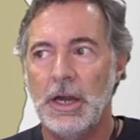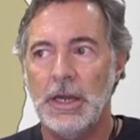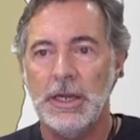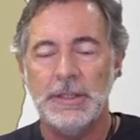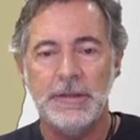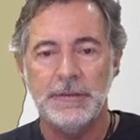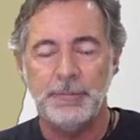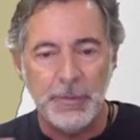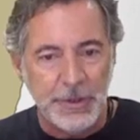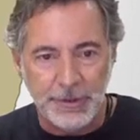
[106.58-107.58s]

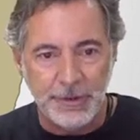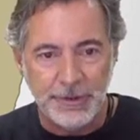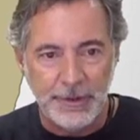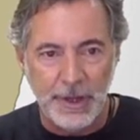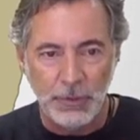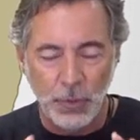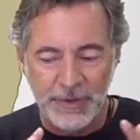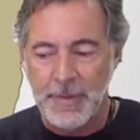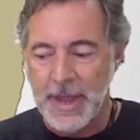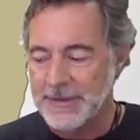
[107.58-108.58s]
parameters, and was
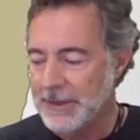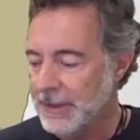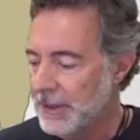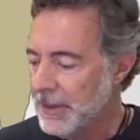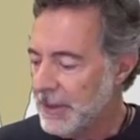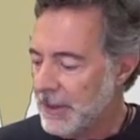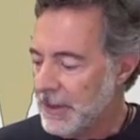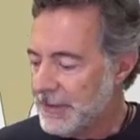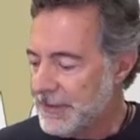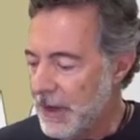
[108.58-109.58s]
amazing.
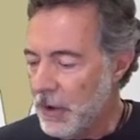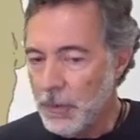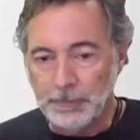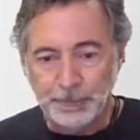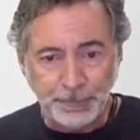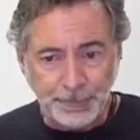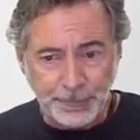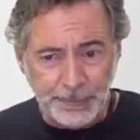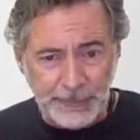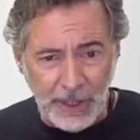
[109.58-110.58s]
So
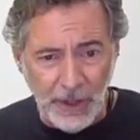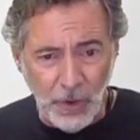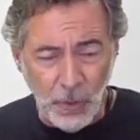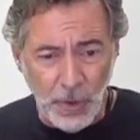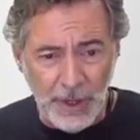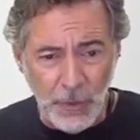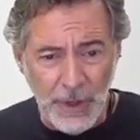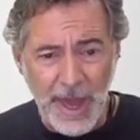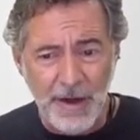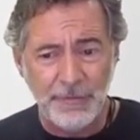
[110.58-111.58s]
we
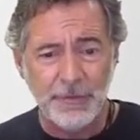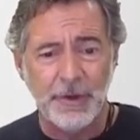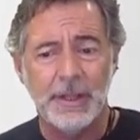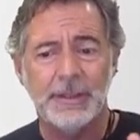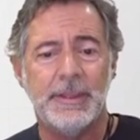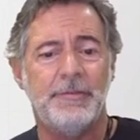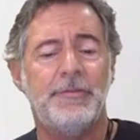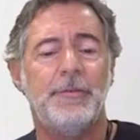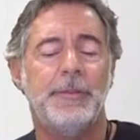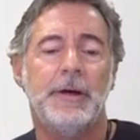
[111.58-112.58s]
have
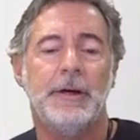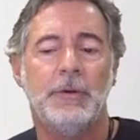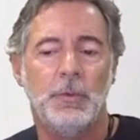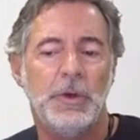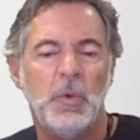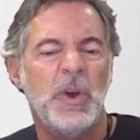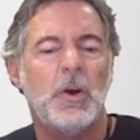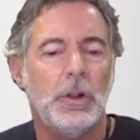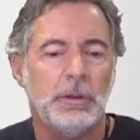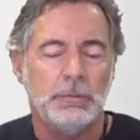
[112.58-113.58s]
we
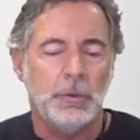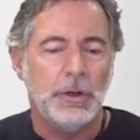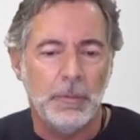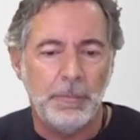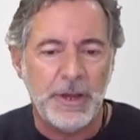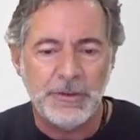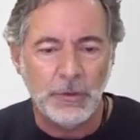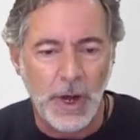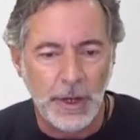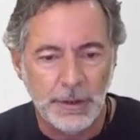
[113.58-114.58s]
call
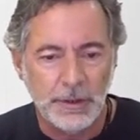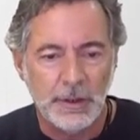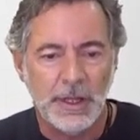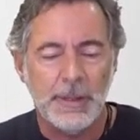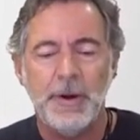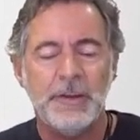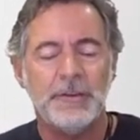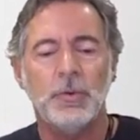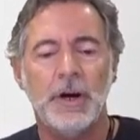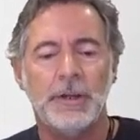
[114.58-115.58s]
patient one, and the
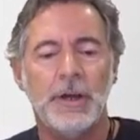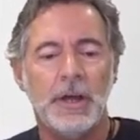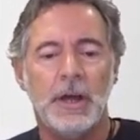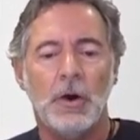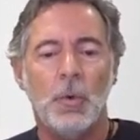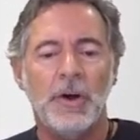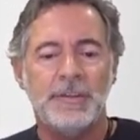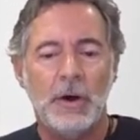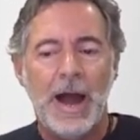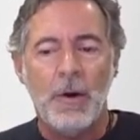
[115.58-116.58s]
patient one
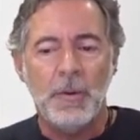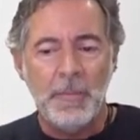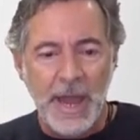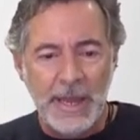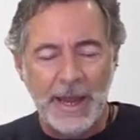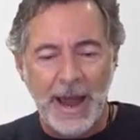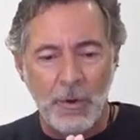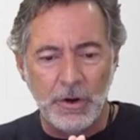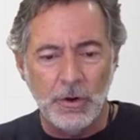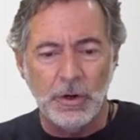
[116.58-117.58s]
was our
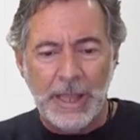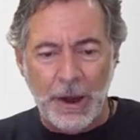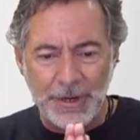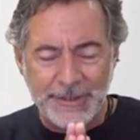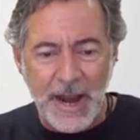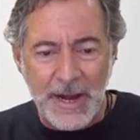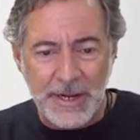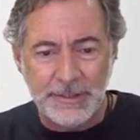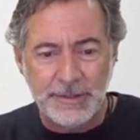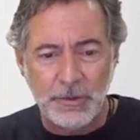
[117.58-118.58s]
goal, our
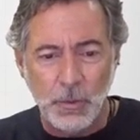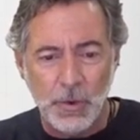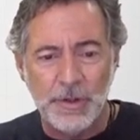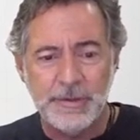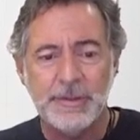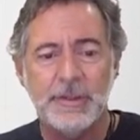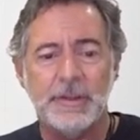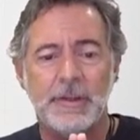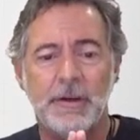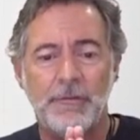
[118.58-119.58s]
target was
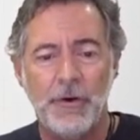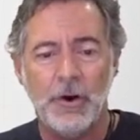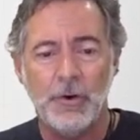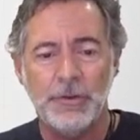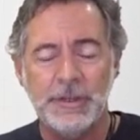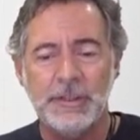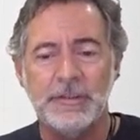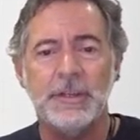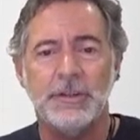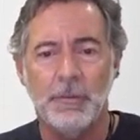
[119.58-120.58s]
focus in
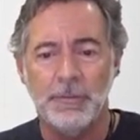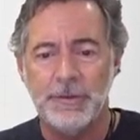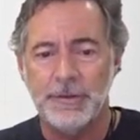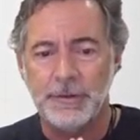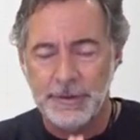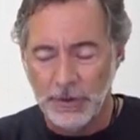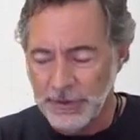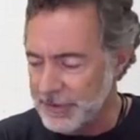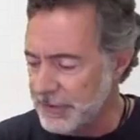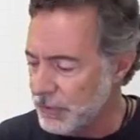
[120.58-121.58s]
symptoms. So
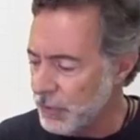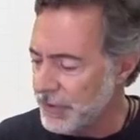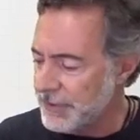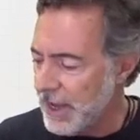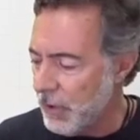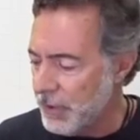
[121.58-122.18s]
this was our